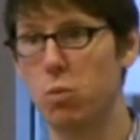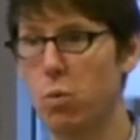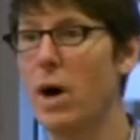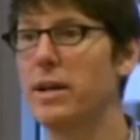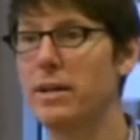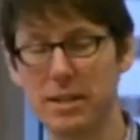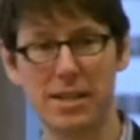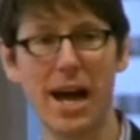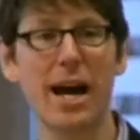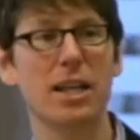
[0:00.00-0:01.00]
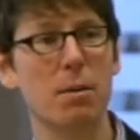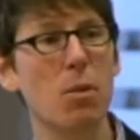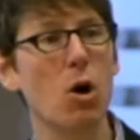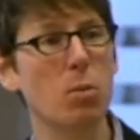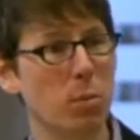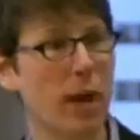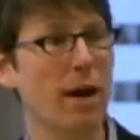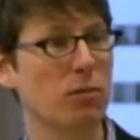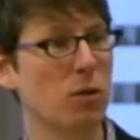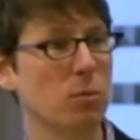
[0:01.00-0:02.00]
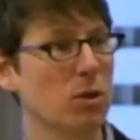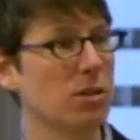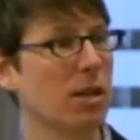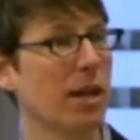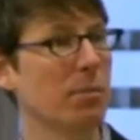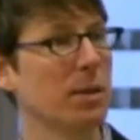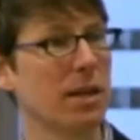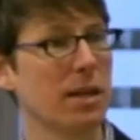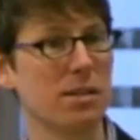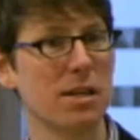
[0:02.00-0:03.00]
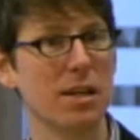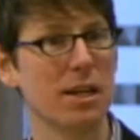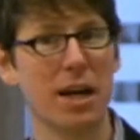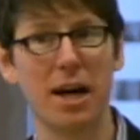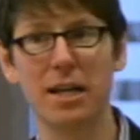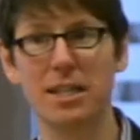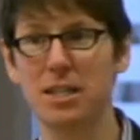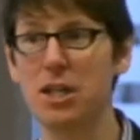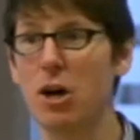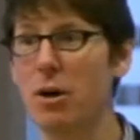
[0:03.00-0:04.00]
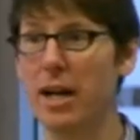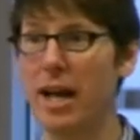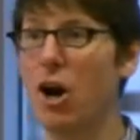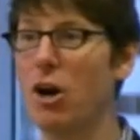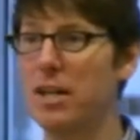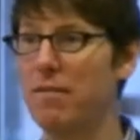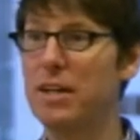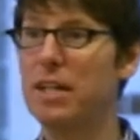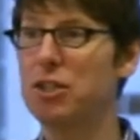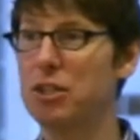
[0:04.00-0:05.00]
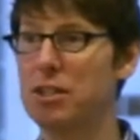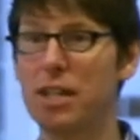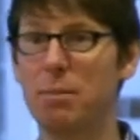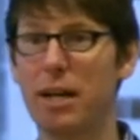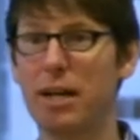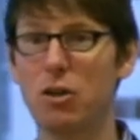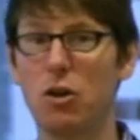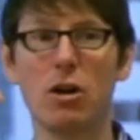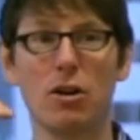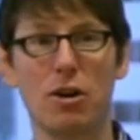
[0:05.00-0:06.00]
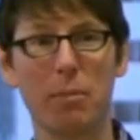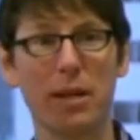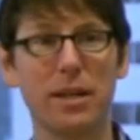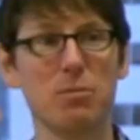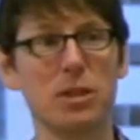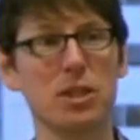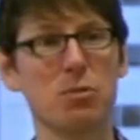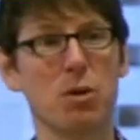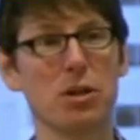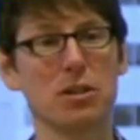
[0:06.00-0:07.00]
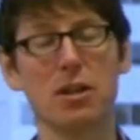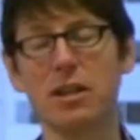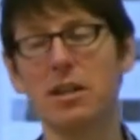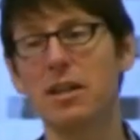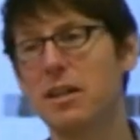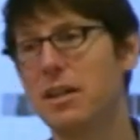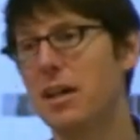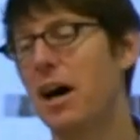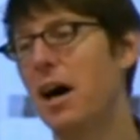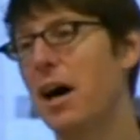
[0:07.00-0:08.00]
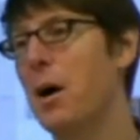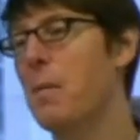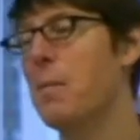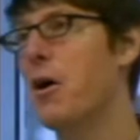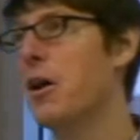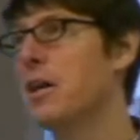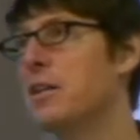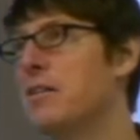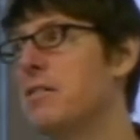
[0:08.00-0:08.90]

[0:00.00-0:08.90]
what exactly a mobile platform looks like because uh, it doesn't know, and, and, our definitions keep getting longer. I mean, we just worked on a, um, on, a,